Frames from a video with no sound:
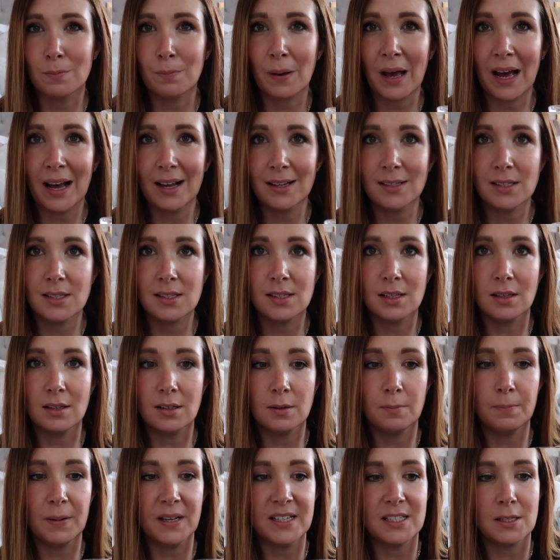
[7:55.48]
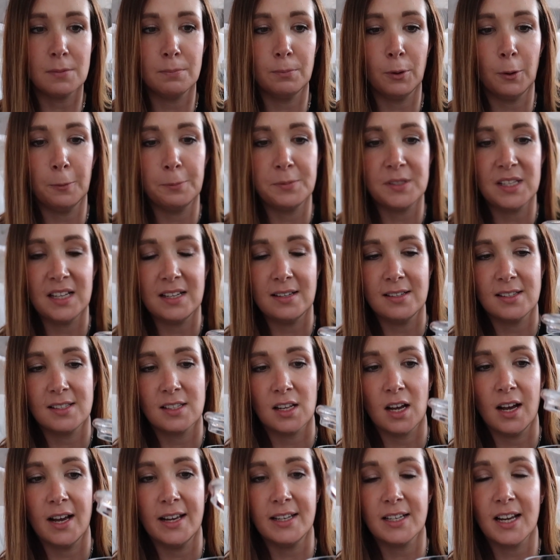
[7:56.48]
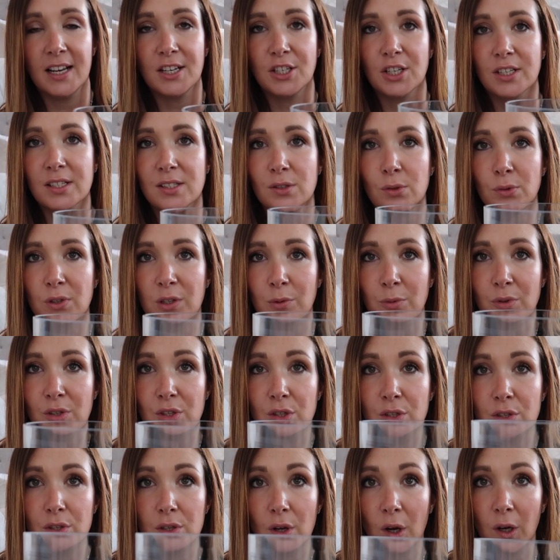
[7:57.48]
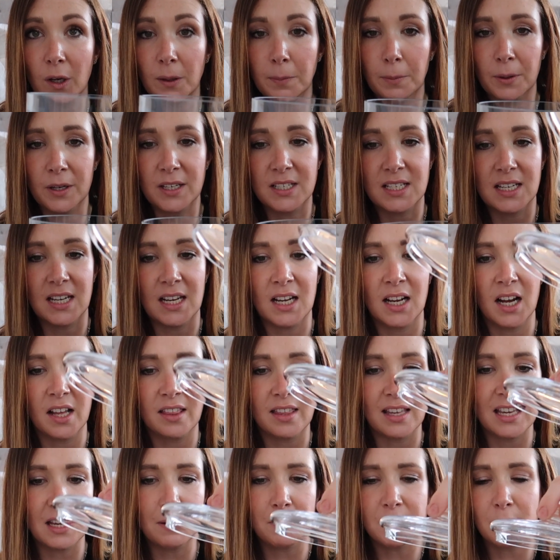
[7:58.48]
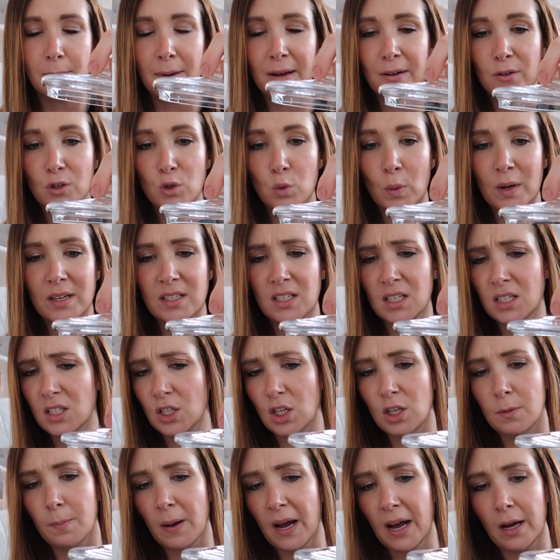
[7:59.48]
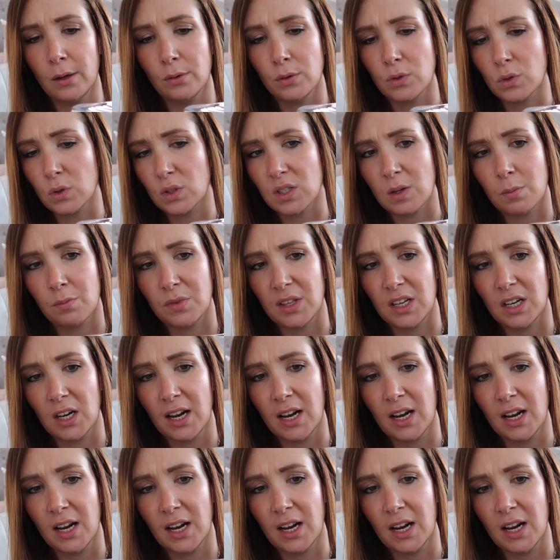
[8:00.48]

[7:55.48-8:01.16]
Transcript: pads and bits and bobs inside. I just thought it was so pretty. I think it was about £22 or something